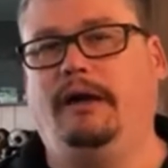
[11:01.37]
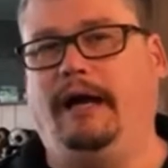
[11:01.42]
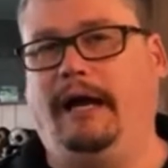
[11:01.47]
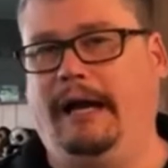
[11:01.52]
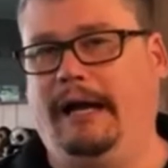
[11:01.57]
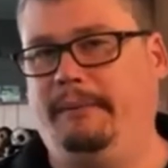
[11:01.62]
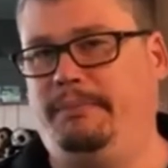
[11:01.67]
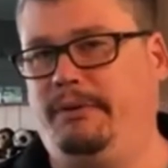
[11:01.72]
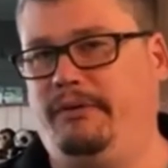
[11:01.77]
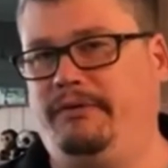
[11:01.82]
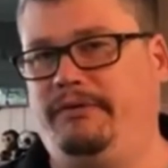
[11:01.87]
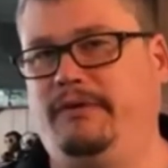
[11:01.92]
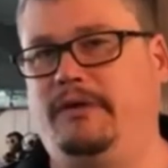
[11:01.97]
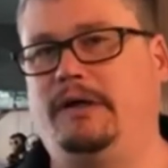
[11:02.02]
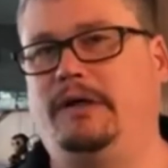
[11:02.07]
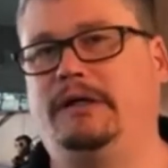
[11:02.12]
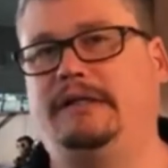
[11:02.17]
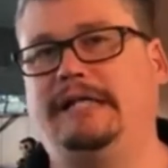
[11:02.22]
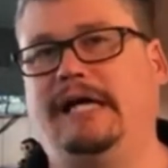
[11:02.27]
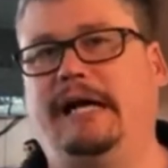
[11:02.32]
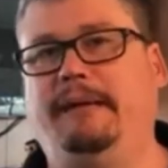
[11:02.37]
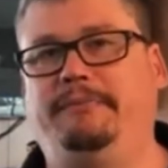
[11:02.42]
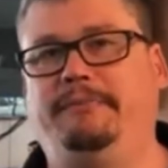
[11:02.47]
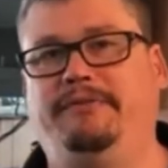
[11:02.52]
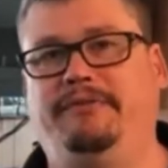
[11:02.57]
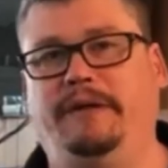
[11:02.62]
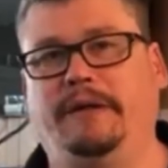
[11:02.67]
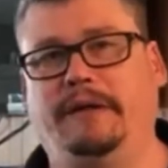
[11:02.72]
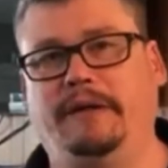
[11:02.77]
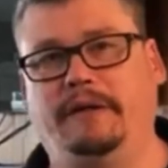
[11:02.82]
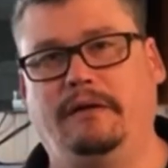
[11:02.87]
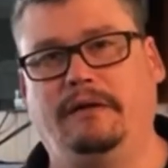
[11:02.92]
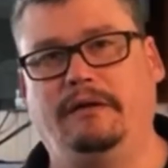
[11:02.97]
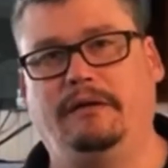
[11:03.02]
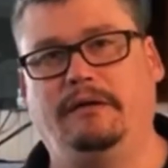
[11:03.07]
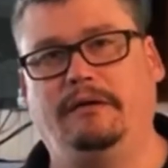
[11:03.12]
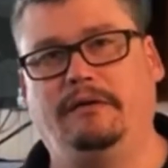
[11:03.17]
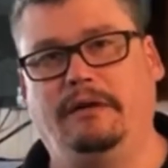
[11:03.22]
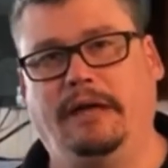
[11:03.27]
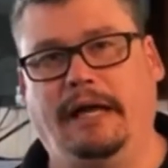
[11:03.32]
I prefer top
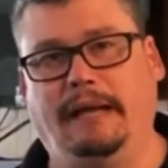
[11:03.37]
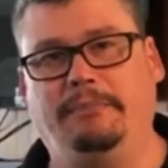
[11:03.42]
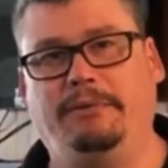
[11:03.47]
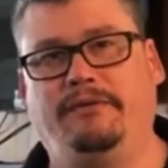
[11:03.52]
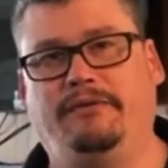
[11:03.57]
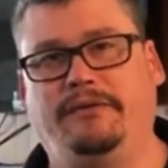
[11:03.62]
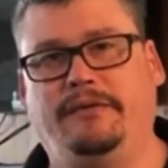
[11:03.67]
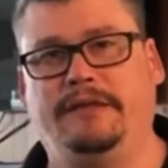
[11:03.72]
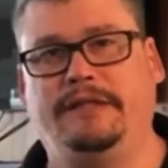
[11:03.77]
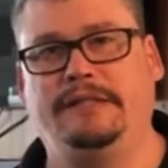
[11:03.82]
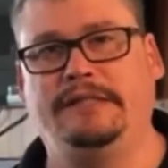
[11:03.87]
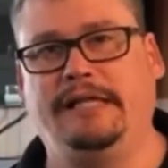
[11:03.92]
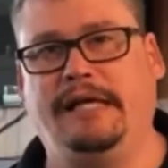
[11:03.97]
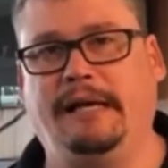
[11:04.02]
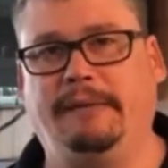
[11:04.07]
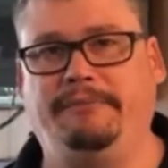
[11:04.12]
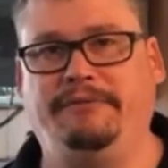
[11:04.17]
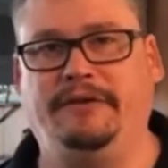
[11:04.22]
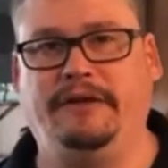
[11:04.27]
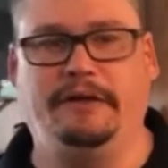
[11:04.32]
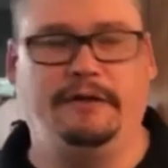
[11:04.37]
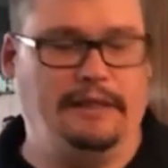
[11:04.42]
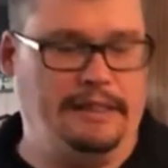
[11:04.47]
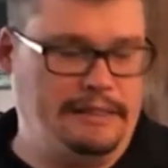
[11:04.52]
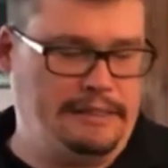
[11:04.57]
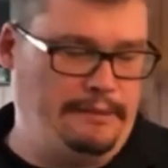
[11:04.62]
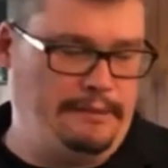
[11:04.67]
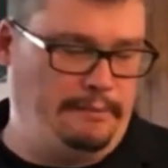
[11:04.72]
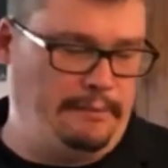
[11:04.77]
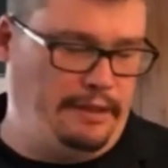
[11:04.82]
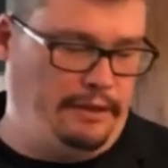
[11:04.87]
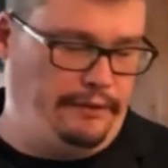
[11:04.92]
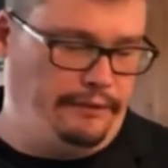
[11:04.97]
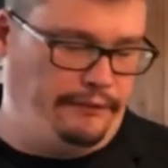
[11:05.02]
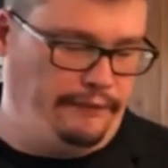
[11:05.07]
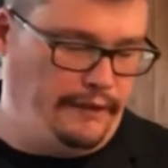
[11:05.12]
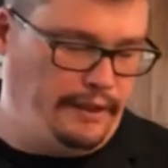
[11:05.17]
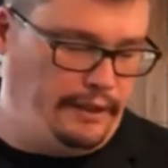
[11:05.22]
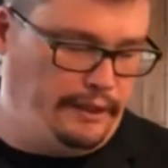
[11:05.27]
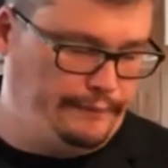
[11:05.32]
feeder. I prefer the top feeder as the Miller
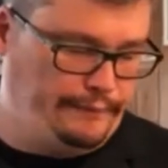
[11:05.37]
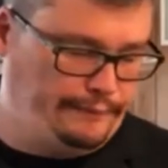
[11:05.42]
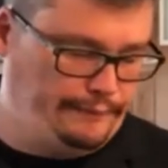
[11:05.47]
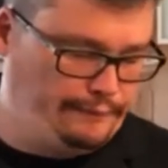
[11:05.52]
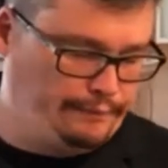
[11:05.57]
feeder.